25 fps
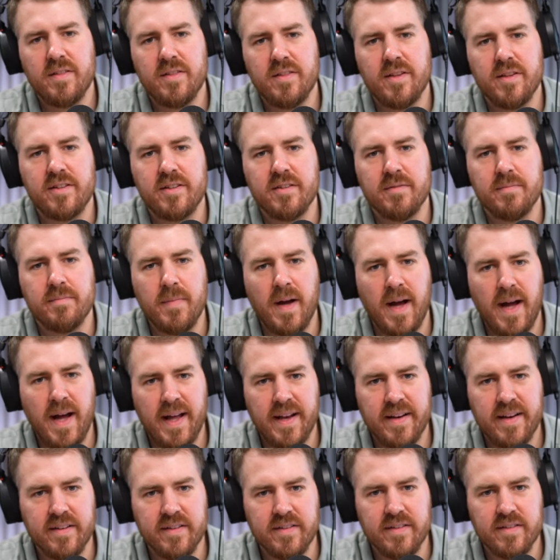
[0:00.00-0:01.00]

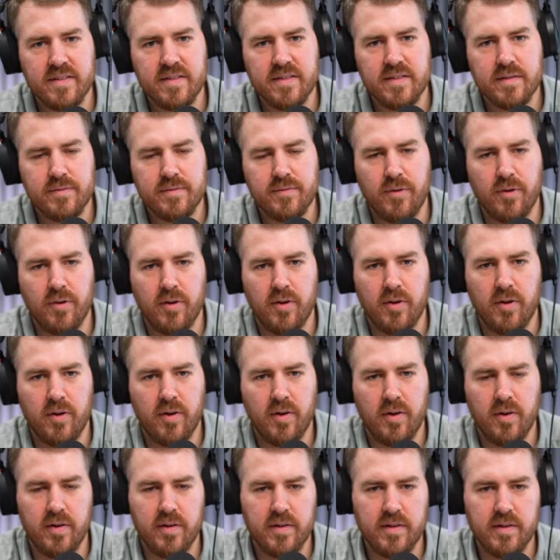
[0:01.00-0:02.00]
demand
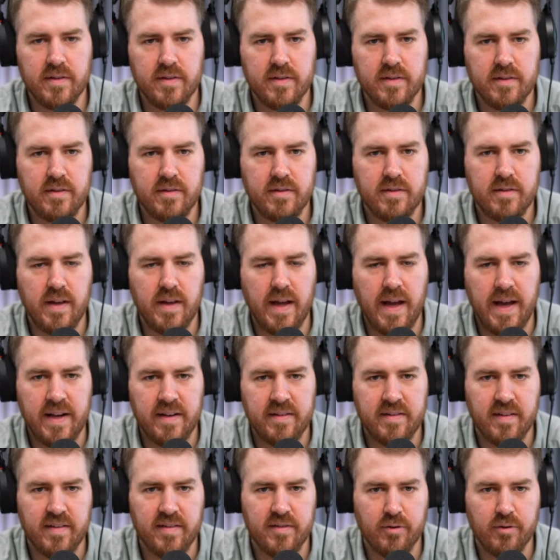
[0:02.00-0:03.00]
for
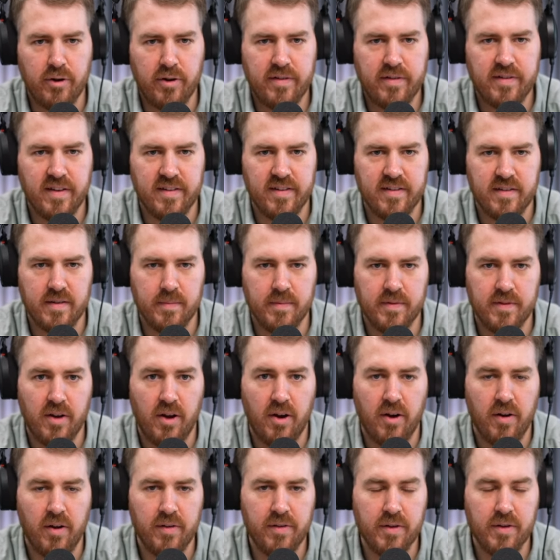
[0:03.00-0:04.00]
energy storage systems
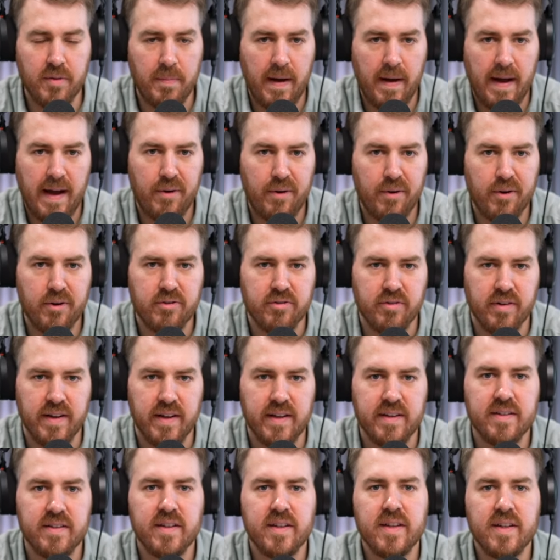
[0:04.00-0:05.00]
on the power
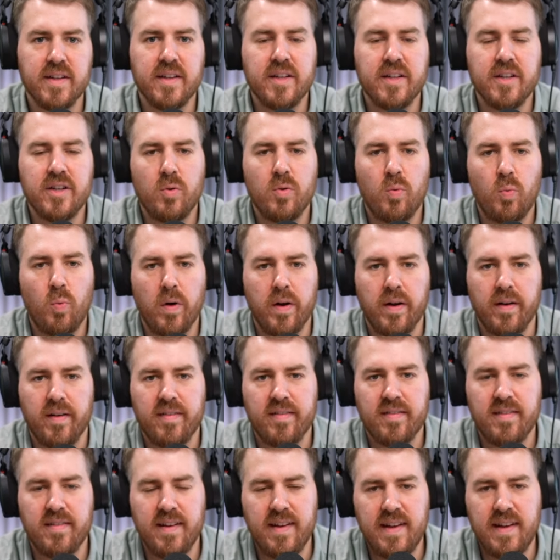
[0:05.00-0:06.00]
grid will
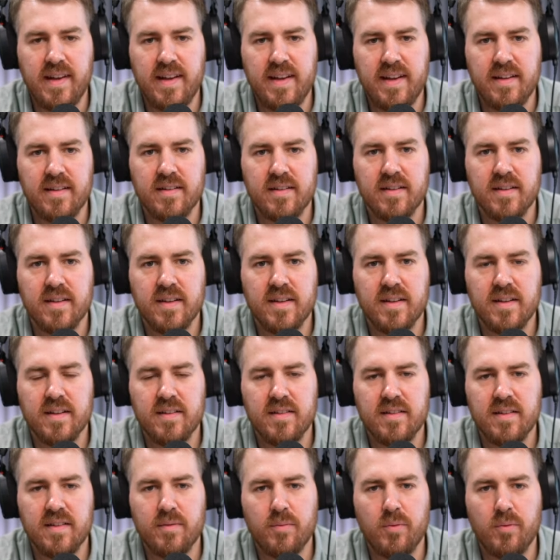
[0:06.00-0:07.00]
exceed,
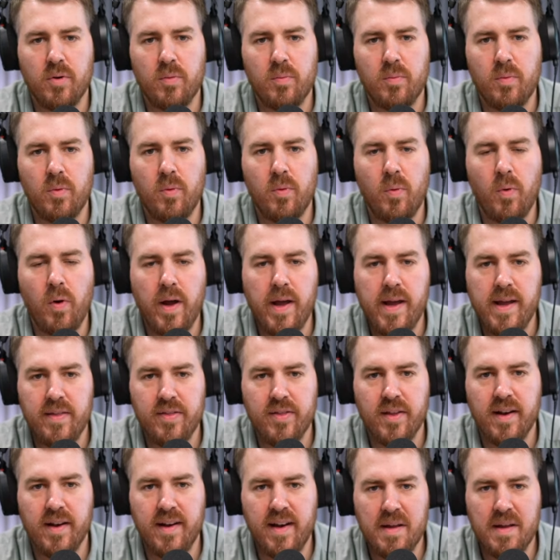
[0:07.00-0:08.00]
will hit
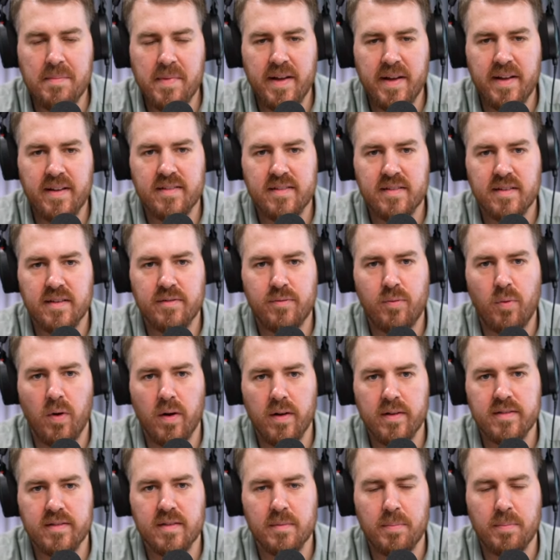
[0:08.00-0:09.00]
the limit of
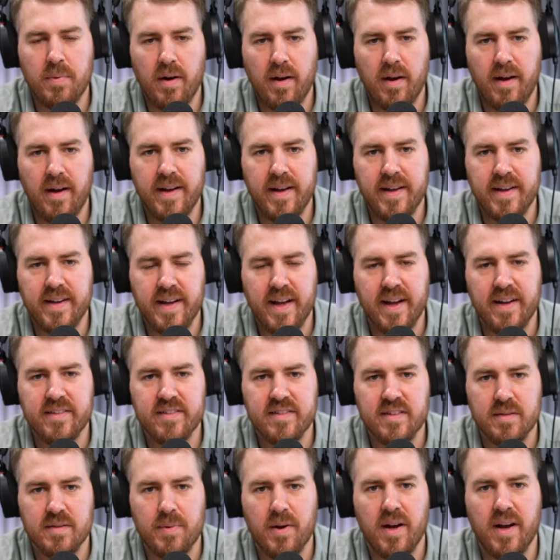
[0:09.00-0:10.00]
what supply can
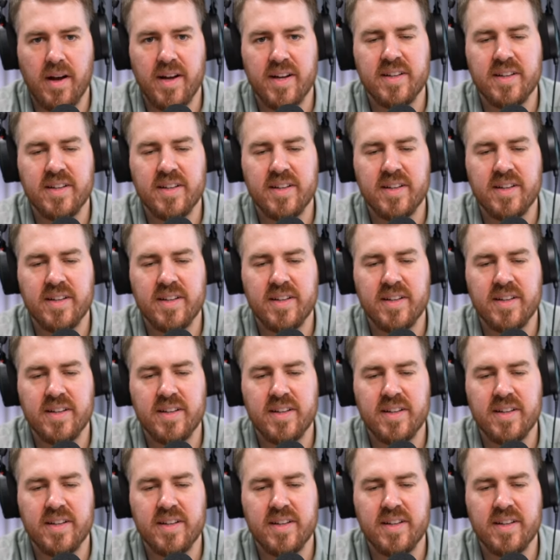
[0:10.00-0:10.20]
supply?